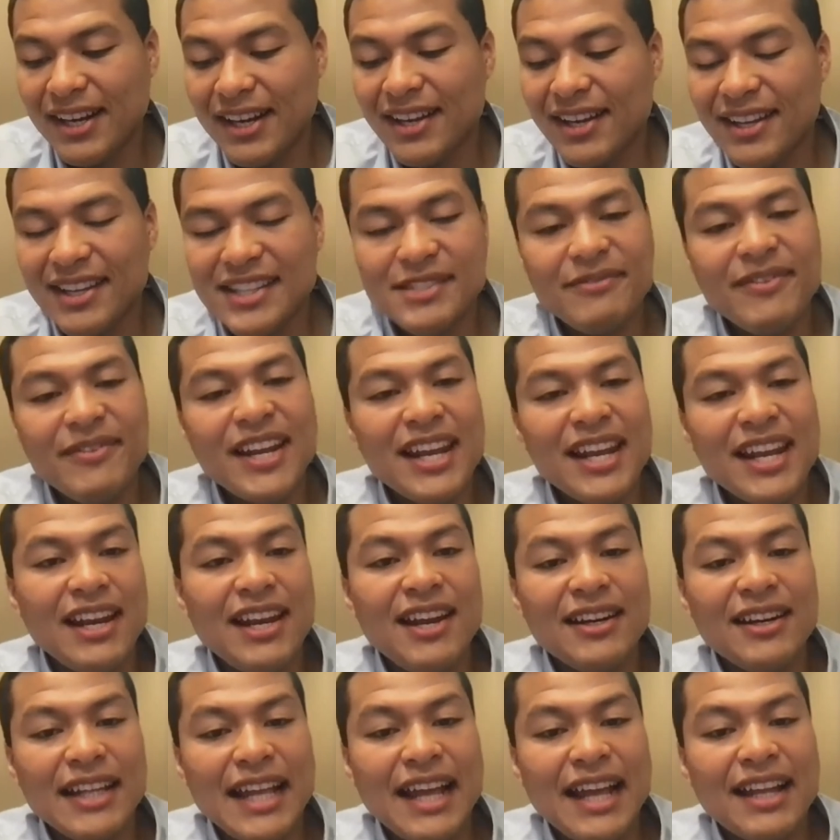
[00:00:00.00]
Like, it's very
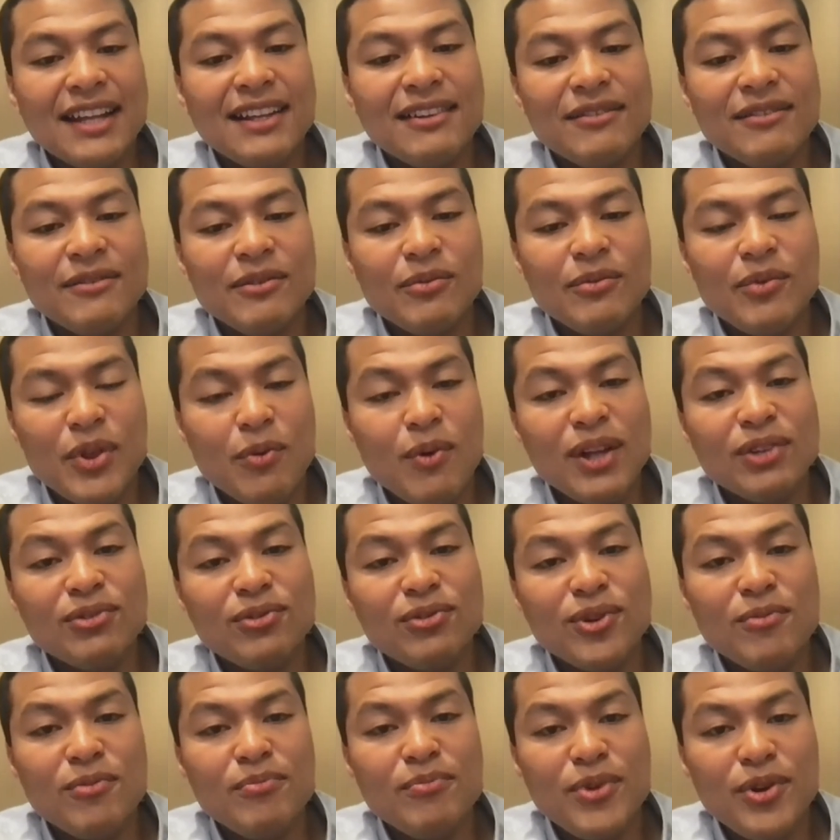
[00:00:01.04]
clear that with
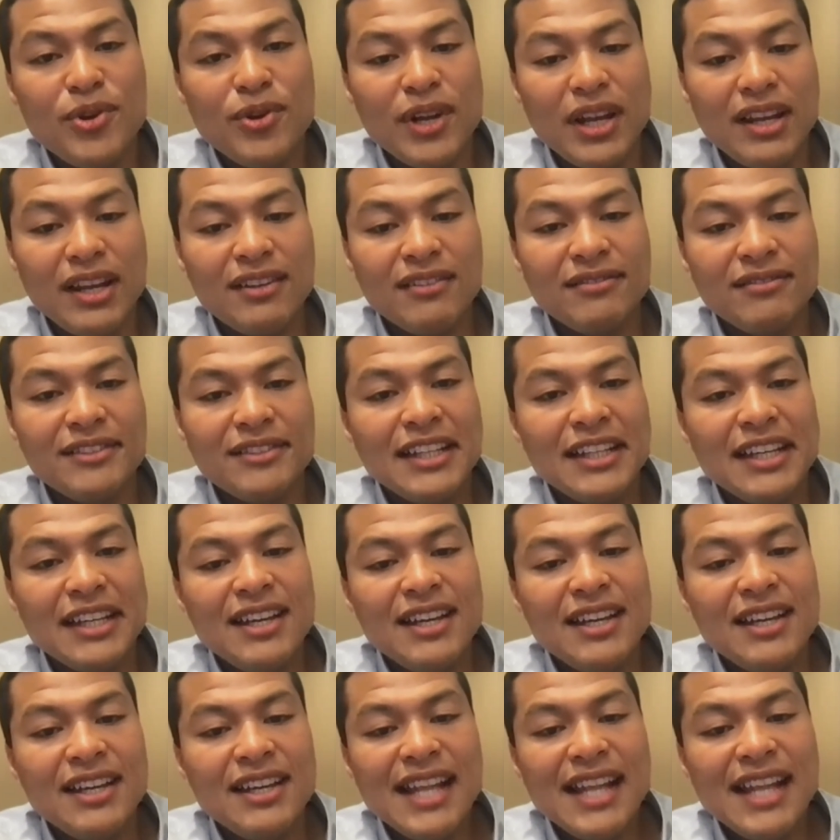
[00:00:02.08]
quantum computing
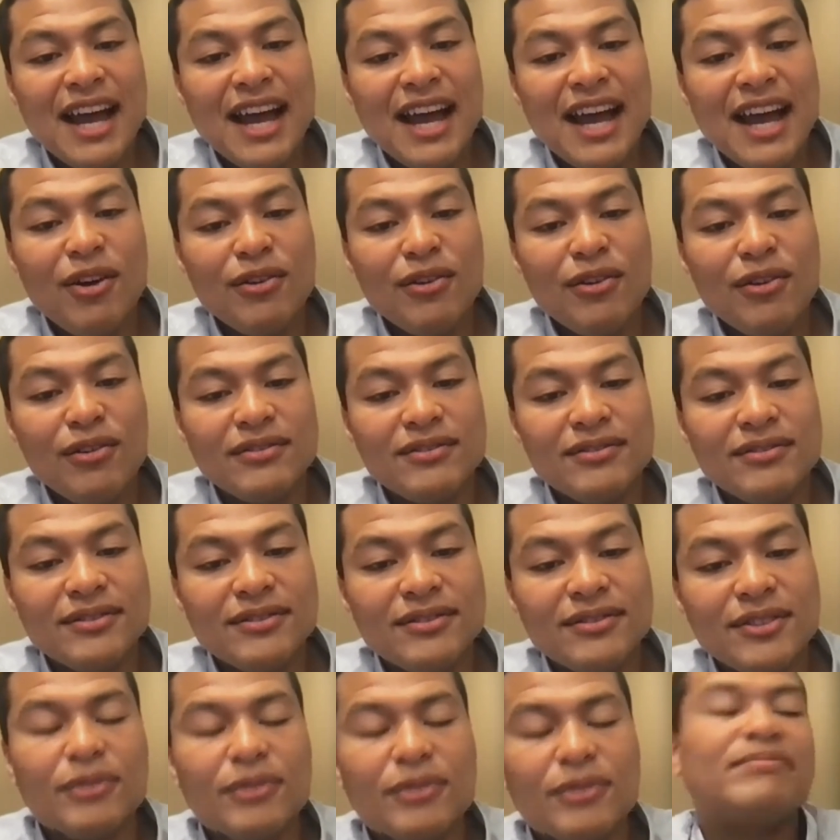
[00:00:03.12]
now,
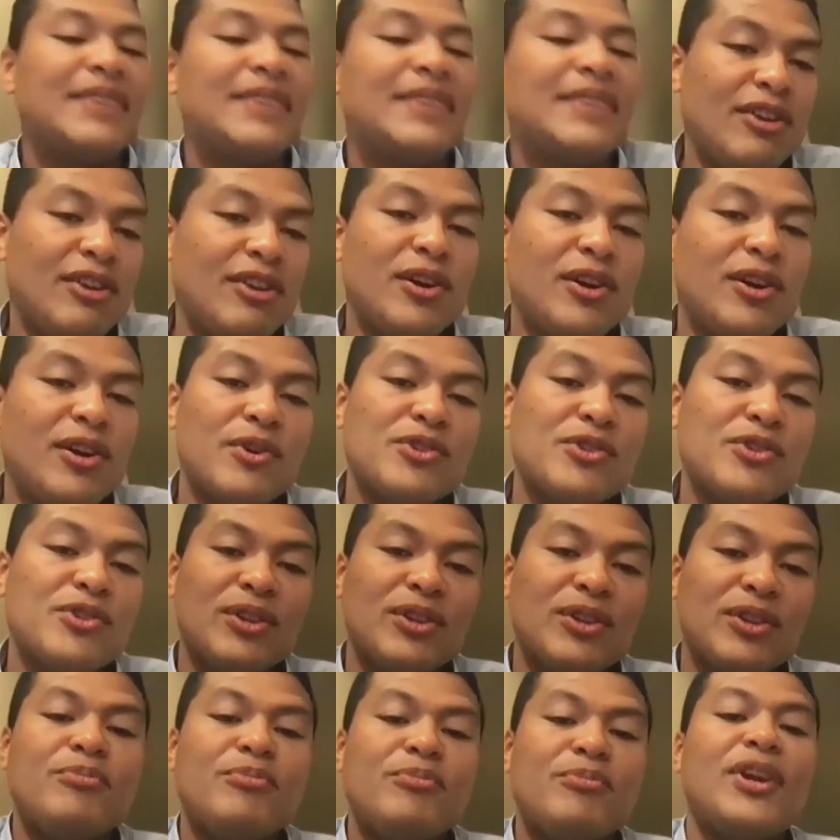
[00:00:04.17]
or in other words,
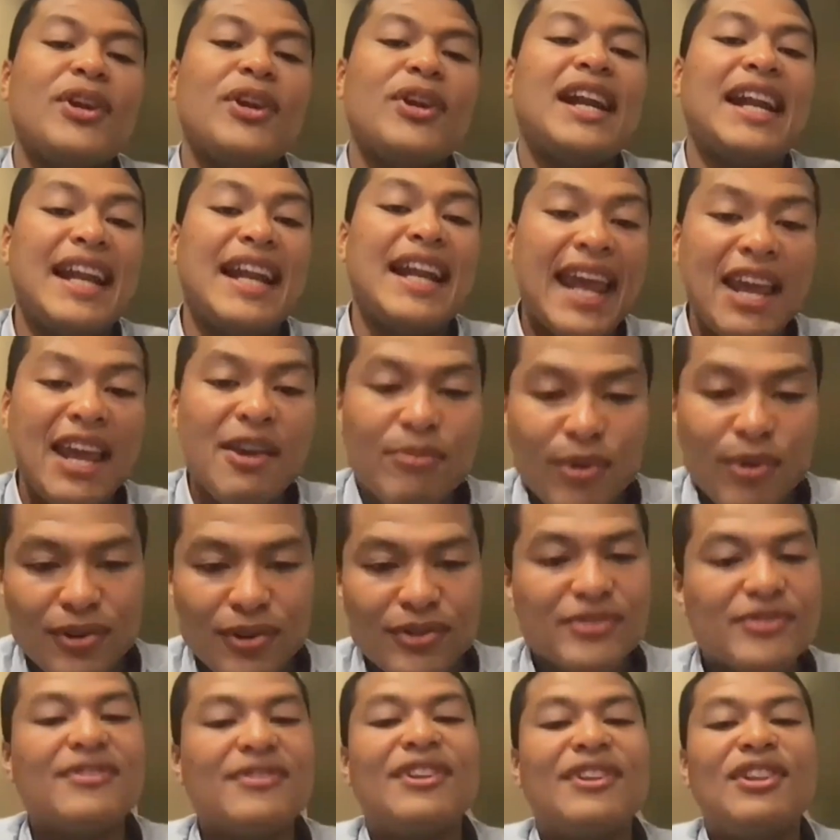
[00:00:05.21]
quantum computing
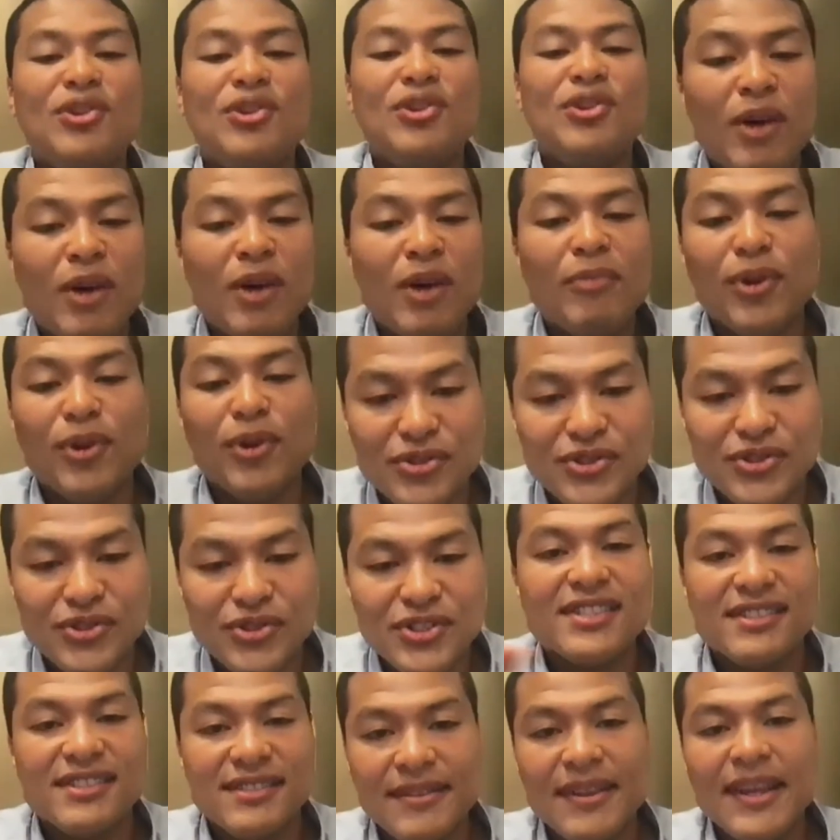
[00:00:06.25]
enables new
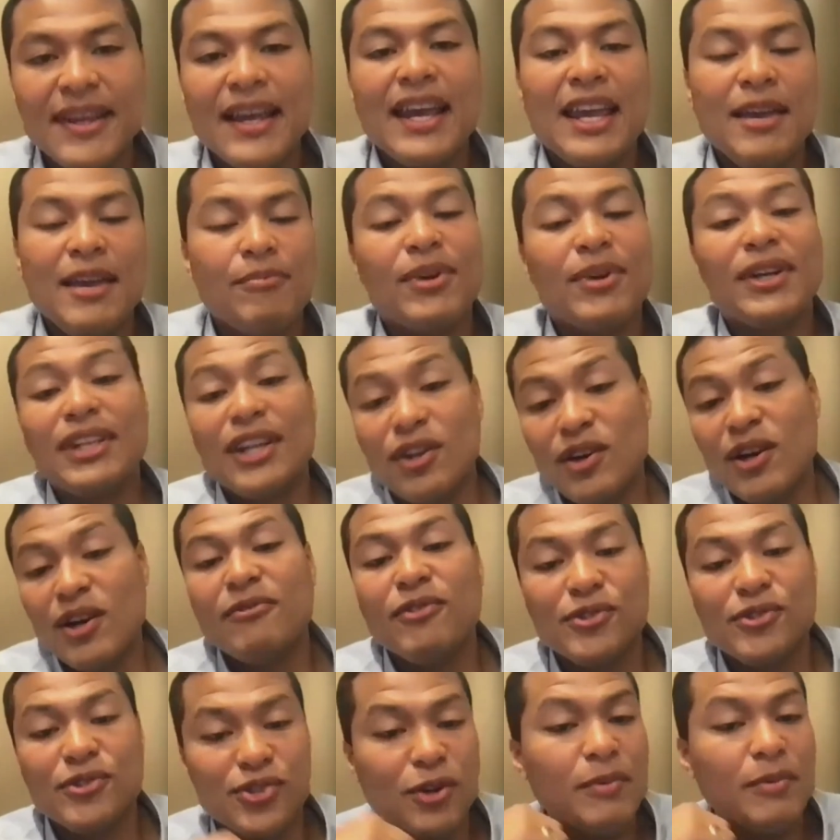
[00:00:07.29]
approaches, in particular
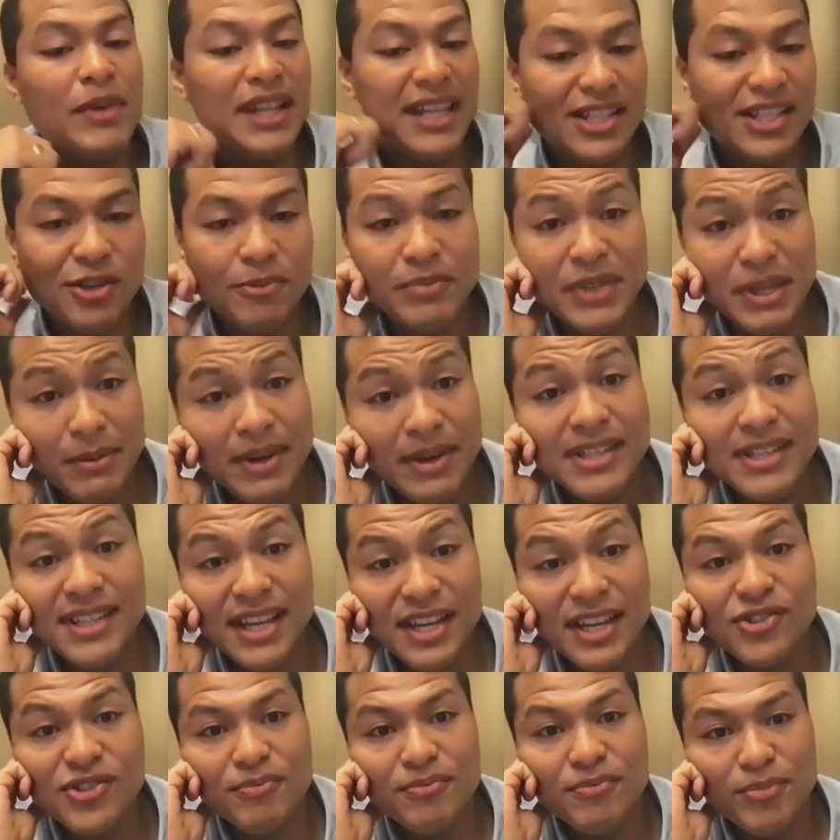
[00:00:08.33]
for solving these
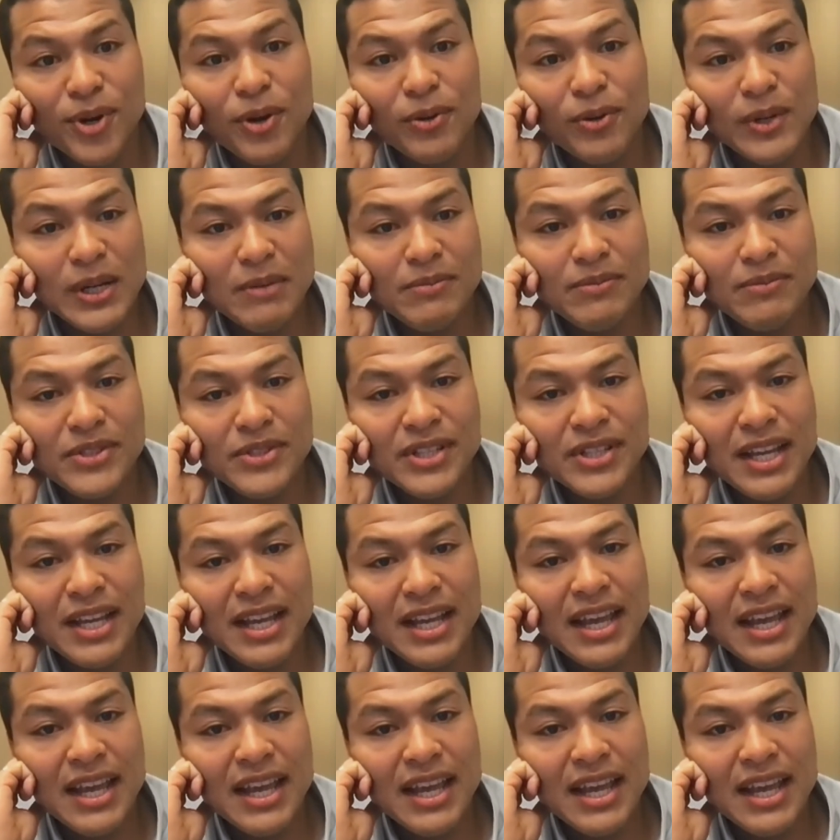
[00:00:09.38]
optimization problems.